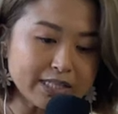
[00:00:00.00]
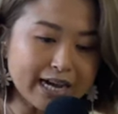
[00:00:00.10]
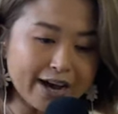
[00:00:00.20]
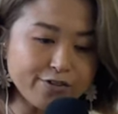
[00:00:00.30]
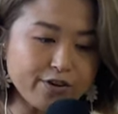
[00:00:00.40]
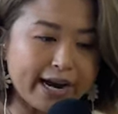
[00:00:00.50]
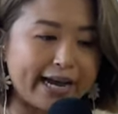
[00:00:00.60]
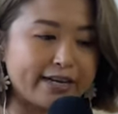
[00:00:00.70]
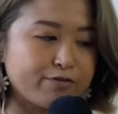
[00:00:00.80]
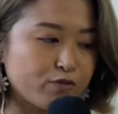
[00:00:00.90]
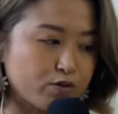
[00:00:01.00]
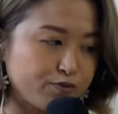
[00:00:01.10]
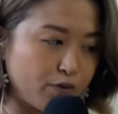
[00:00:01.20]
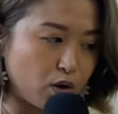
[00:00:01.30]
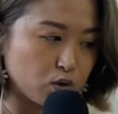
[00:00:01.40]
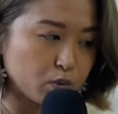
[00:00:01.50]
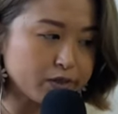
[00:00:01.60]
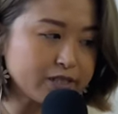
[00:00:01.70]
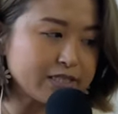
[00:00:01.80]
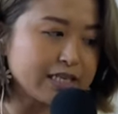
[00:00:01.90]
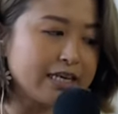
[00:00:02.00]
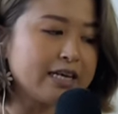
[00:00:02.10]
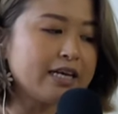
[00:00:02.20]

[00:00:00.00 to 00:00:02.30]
On the other hand, for followers,